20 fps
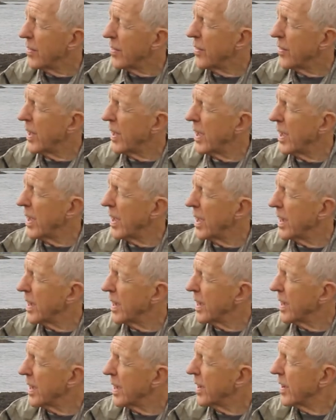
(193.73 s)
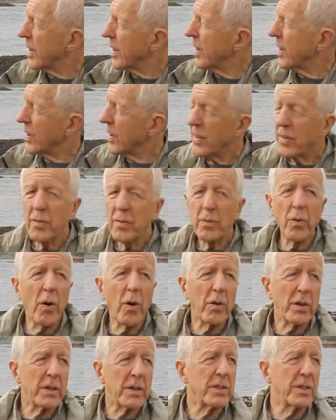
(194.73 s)
the
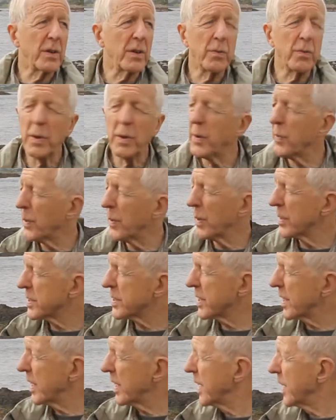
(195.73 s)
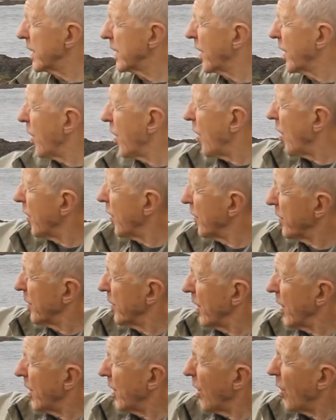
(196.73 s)
rocks that we will see on